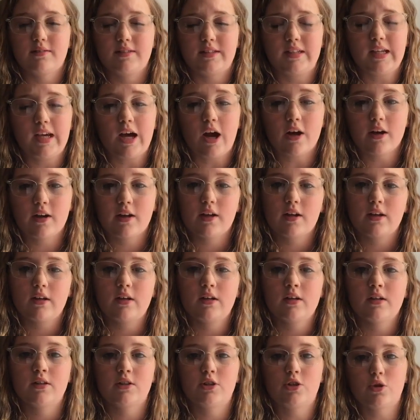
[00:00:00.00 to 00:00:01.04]
Dianna
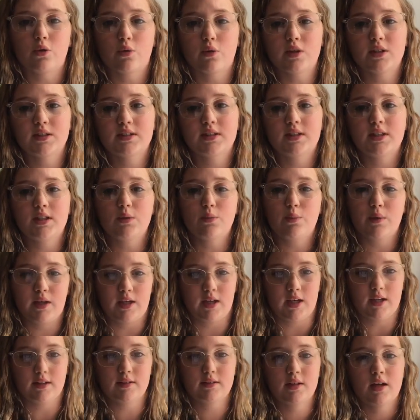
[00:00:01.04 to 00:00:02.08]
Dorsey
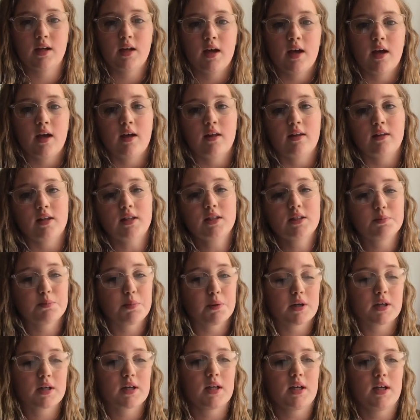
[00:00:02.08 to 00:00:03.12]
Winget. This
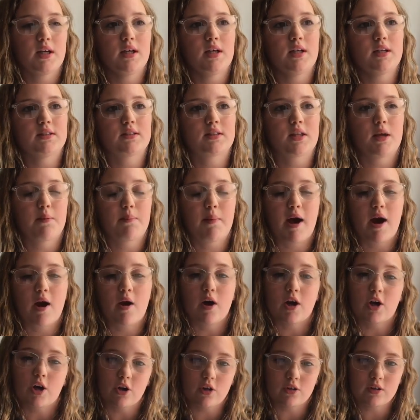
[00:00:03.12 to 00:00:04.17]
book is
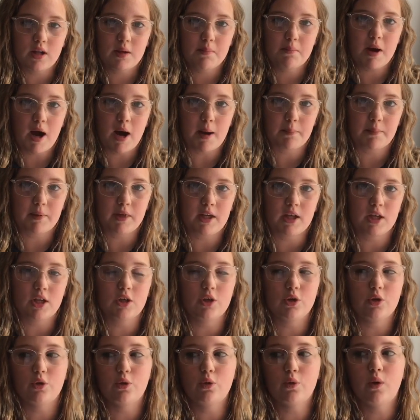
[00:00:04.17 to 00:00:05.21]
about a girl named Poppy
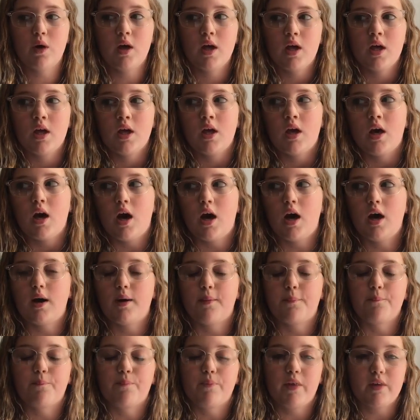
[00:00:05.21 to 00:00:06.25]
who
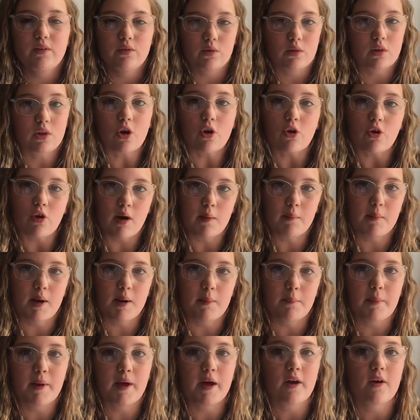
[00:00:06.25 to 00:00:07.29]
lives with her
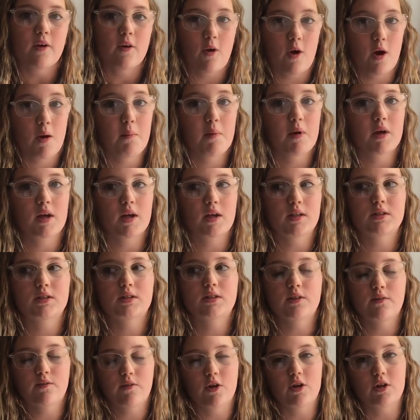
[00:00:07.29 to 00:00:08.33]
grandma, but her grandma gets
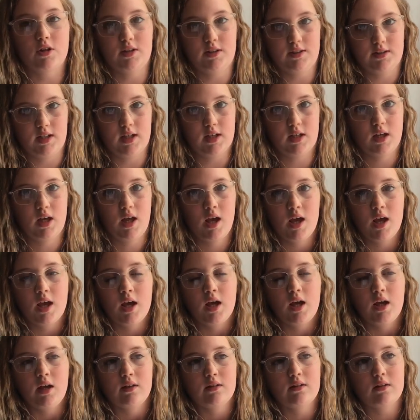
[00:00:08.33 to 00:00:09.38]
severely sick.
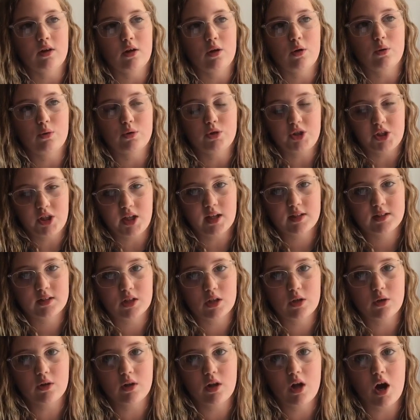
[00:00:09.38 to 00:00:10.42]
So she has to
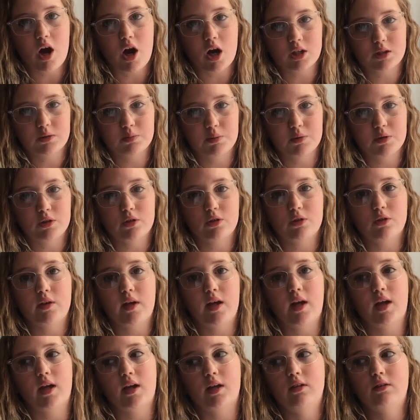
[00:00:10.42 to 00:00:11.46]
go to the hospital,
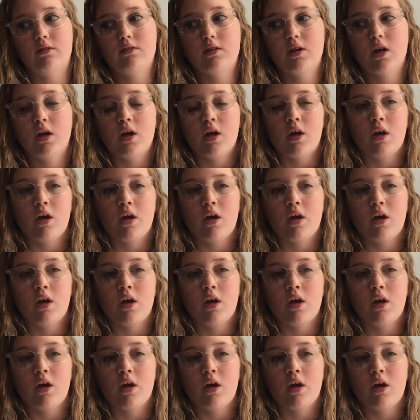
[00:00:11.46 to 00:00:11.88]
and